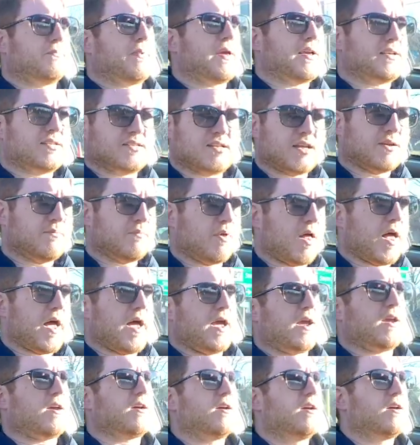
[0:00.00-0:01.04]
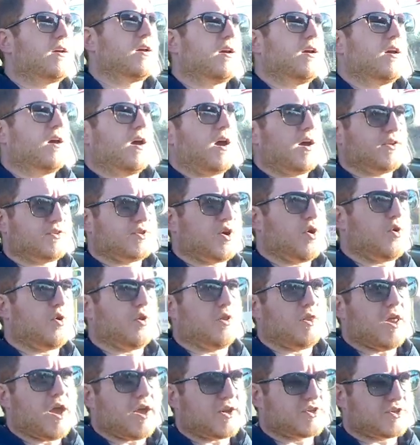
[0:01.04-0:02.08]
may seem like a
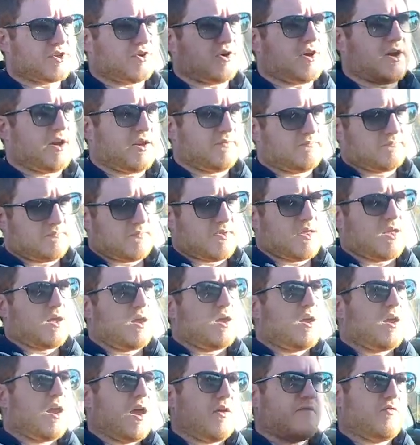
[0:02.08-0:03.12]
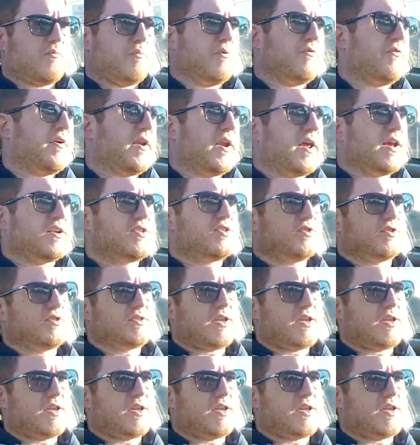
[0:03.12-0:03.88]
total luxury, and from a financial